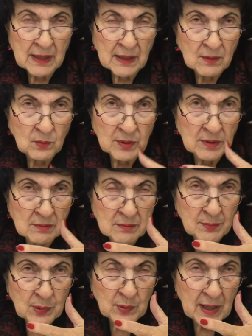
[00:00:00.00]
I wouldn't
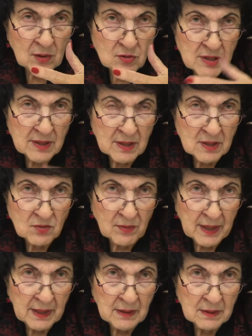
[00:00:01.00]
pronounce things
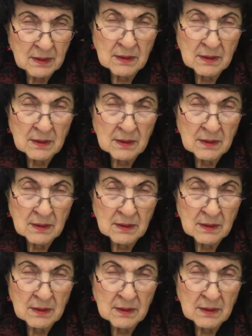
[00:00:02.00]
right.